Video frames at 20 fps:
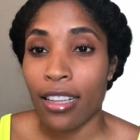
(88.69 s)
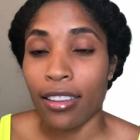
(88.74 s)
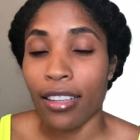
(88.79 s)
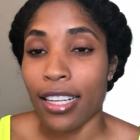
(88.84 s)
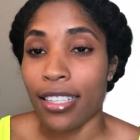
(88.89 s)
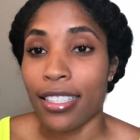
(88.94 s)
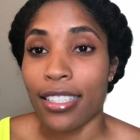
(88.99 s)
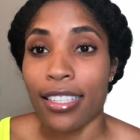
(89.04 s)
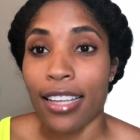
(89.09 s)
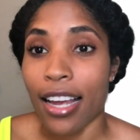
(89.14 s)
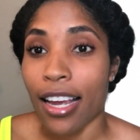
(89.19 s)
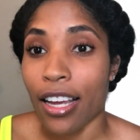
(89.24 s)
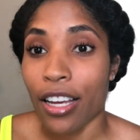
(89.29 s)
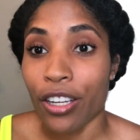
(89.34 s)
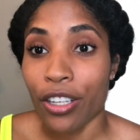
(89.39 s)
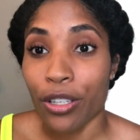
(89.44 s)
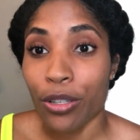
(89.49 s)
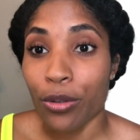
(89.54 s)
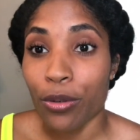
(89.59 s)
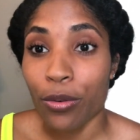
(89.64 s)
let's
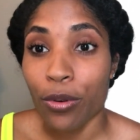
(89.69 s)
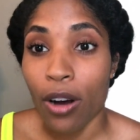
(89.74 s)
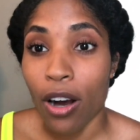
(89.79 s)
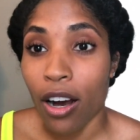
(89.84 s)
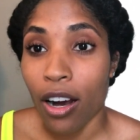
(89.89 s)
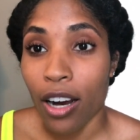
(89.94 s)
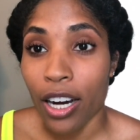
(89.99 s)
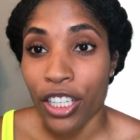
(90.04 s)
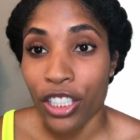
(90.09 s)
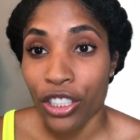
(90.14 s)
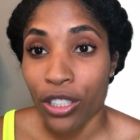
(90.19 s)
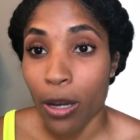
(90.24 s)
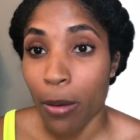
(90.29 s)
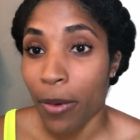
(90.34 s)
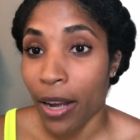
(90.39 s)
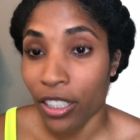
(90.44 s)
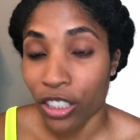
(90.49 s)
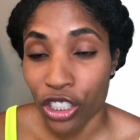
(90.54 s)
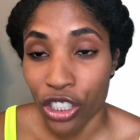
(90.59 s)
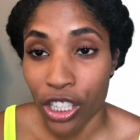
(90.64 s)
say you are
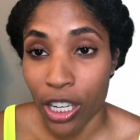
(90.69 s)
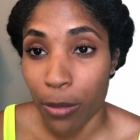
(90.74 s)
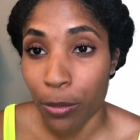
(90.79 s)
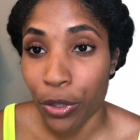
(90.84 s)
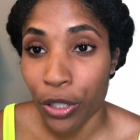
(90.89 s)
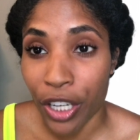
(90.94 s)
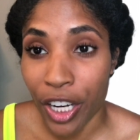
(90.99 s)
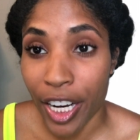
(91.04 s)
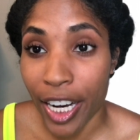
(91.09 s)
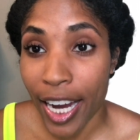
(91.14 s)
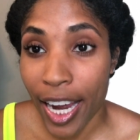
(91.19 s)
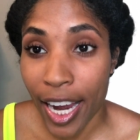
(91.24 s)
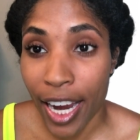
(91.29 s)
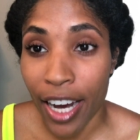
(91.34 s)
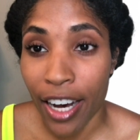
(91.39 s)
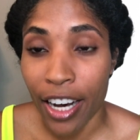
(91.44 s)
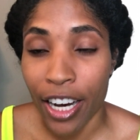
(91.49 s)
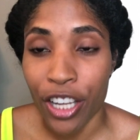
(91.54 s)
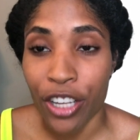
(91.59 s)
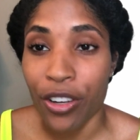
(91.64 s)
about to shampoo your
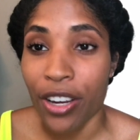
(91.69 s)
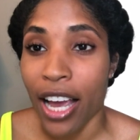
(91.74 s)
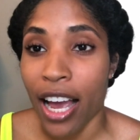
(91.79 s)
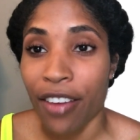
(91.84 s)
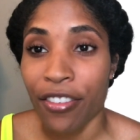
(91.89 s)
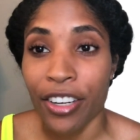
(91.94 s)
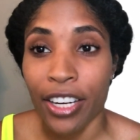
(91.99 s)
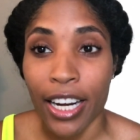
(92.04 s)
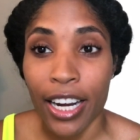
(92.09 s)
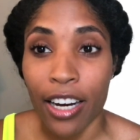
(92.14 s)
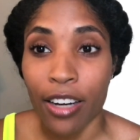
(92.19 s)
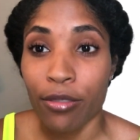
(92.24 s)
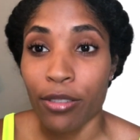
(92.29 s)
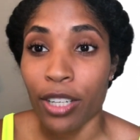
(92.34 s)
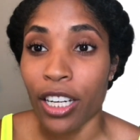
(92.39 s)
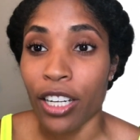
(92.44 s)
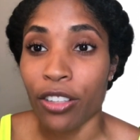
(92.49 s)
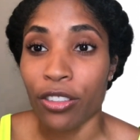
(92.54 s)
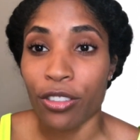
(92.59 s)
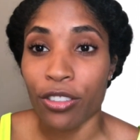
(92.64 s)
hair and you have your hair
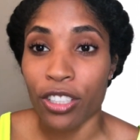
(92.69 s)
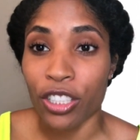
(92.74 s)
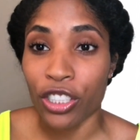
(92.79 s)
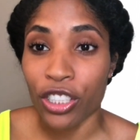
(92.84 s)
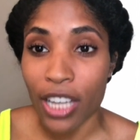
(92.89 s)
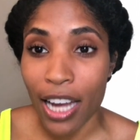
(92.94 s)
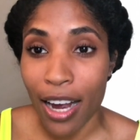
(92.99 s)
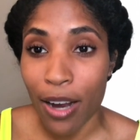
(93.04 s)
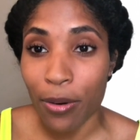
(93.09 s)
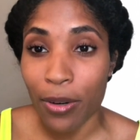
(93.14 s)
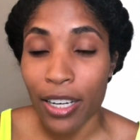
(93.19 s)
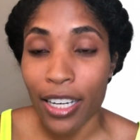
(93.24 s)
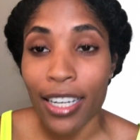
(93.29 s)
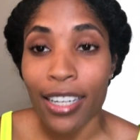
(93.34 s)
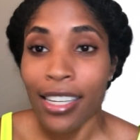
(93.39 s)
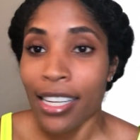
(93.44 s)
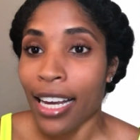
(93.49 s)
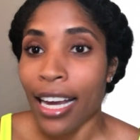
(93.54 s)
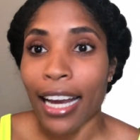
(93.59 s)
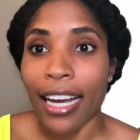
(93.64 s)
running through the shower
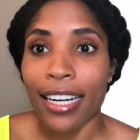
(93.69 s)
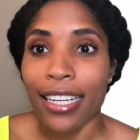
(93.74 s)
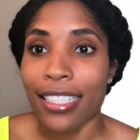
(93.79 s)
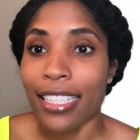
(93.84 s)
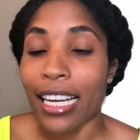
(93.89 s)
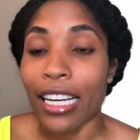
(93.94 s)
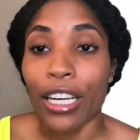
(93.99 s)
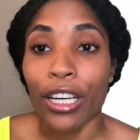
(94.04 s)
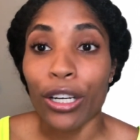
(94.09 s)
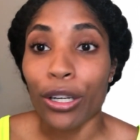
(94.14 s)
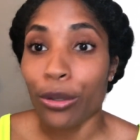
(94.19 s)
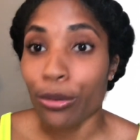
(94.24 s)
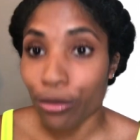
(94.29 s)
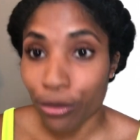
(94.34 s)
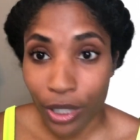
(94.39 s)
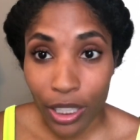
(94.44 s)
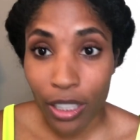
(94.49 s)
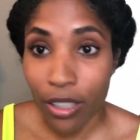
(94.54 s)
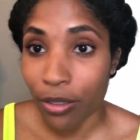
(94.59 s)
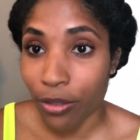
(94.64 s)
and it's taking a
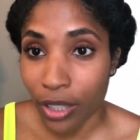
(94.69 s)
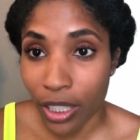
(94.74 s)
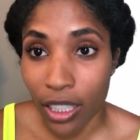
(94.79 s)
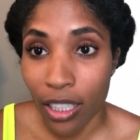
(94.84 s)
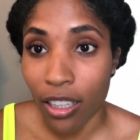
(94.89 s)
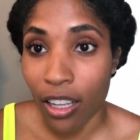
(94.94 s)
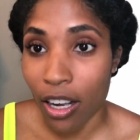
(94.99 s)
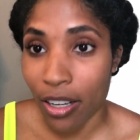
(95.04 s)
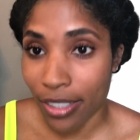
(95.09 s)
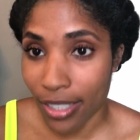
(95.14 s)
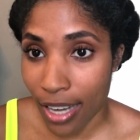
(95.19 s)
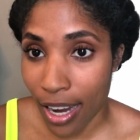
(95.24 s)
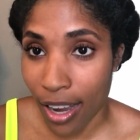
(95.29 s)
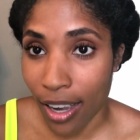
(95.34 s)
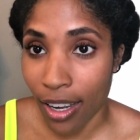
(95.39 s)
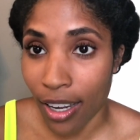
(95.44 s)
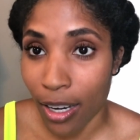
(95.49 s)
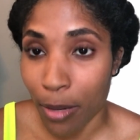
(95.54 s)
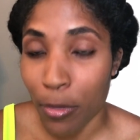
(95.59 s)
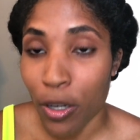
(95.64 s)
really long
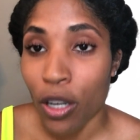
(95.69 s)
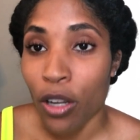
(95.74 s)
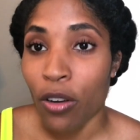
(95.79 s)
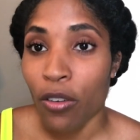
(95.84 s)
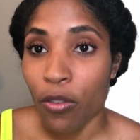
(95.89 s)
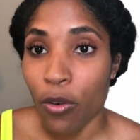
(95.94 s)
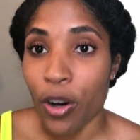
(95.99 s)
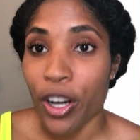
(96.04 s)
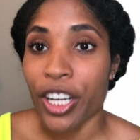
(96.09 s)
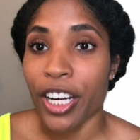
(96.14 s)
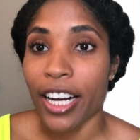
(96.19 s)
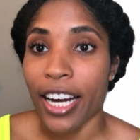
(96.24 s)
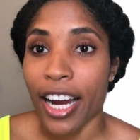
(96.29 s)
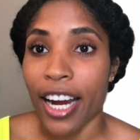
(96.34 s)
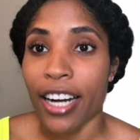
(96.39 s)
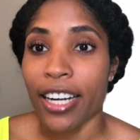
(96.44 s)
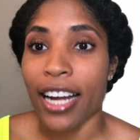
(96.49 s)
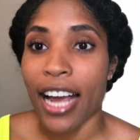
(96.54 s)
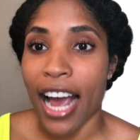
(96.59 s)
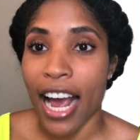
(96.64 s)
time for your
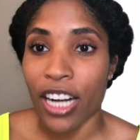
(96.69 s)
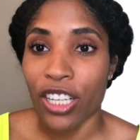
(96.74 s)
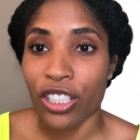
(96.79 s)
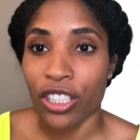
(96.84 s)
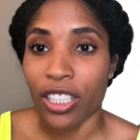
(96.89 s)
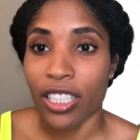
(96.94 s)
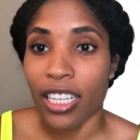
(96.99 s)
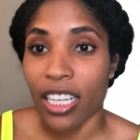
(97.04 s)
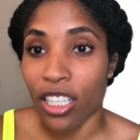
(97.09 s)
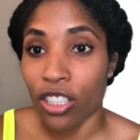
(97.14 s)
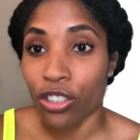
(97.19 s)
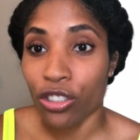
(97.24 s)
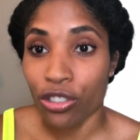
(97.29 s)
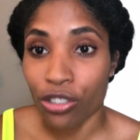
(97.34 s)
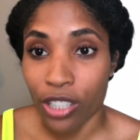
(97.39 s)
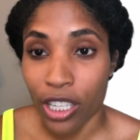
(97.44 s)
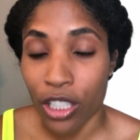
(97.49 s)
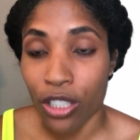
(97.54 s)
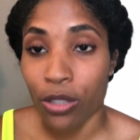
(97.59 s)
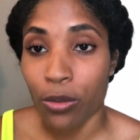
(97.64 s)
hair to actually get
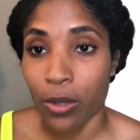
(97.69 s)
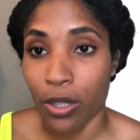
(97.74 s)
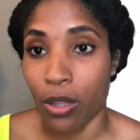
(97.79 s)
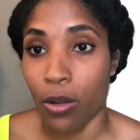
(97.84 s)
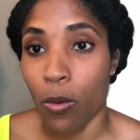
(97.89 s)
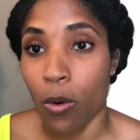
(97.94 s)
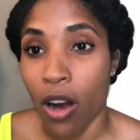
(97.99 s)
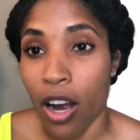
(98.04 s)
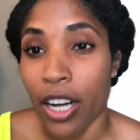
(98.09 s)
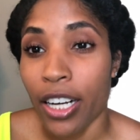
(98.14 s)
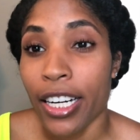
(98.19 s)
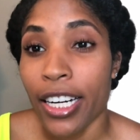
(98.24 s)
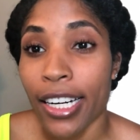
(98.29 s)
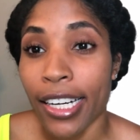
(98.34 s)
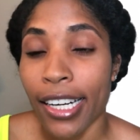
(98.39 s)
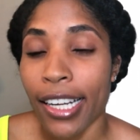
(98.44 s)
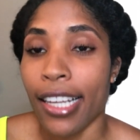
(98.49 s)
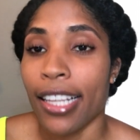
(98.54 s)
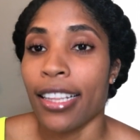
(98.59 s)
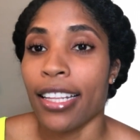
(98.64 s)
drenched with the water,
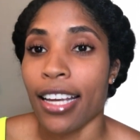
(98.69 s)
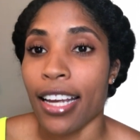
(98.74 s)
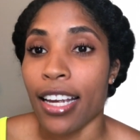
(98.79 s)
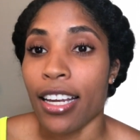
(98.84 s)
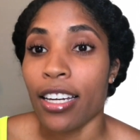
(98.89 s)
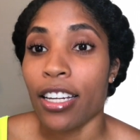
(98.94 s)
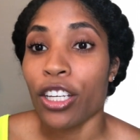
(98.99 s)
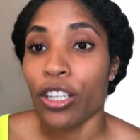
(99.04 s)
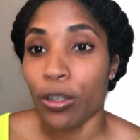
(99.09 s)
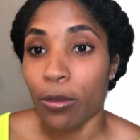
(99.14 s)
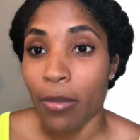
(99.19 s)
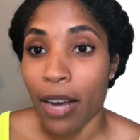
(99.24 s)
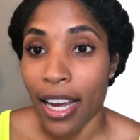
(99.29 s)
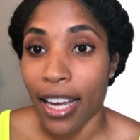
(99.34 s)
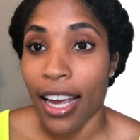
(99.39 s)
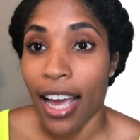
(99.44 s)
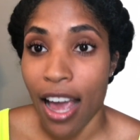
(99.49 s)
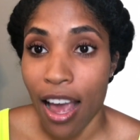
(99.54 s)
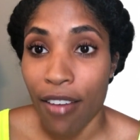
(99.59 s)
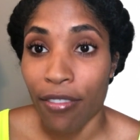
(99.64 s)
then you
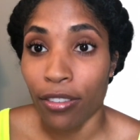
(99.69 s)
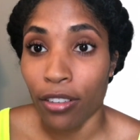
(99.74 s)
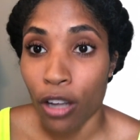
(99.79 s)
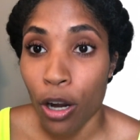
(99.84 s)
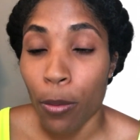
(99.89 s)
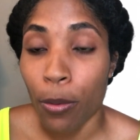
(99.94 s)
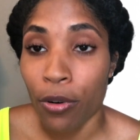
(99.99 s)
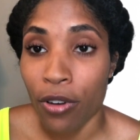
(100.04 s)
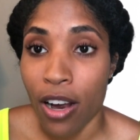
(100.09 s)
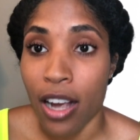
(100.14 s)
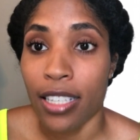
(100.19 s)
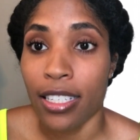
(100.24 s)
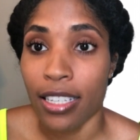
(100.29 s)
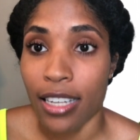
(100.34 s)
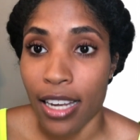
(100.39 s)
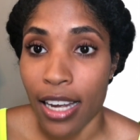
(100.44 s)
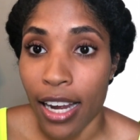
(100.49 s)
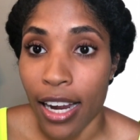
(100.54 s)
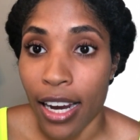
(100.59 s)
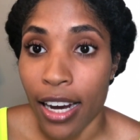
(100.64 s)
might have low
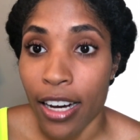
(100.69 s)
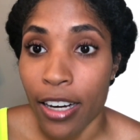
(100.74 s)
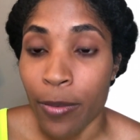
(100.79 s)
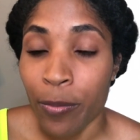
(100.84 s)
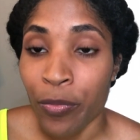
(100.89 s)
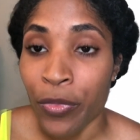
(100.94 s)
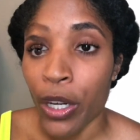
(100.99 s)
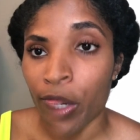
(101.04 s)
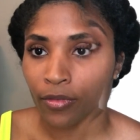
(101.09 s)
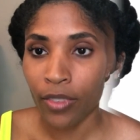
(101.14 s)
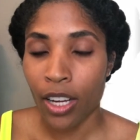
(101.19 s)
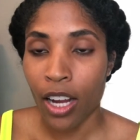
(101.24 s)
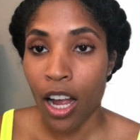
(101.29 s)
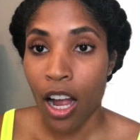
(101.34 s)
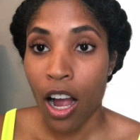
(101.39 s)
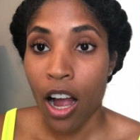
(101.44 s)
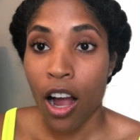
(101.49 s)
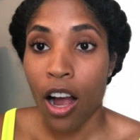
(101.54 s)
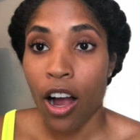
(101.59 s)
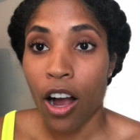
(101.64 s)
porosity hair.
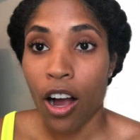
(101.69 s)
Whereas